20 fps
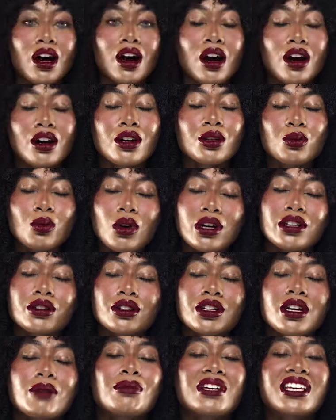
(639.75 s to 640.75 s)
Hard water
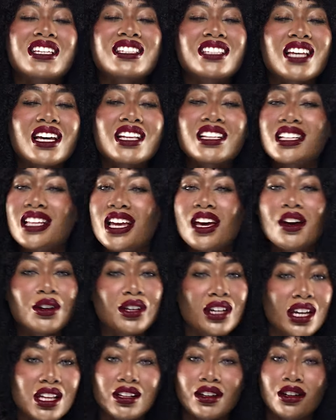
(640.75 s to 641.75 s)
can be a silent hair
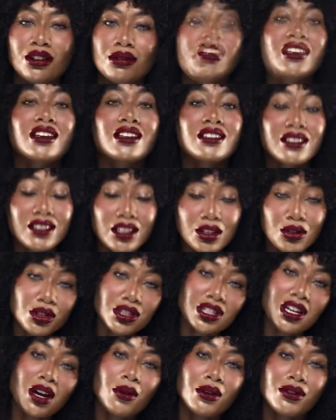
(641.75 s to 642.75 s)
killer. Consider a
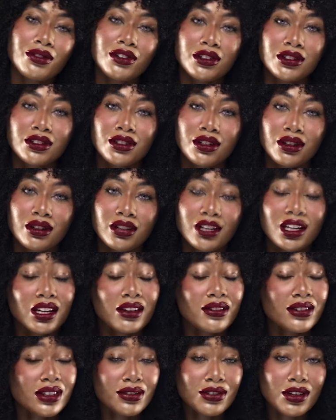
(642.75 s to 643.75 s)
shower filter.
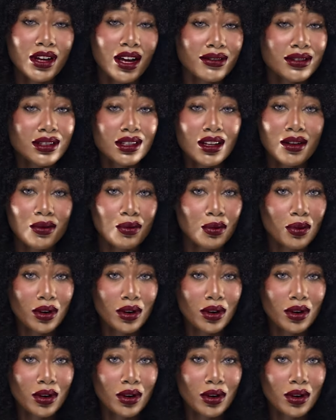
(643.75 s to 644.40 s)
Even if you have soft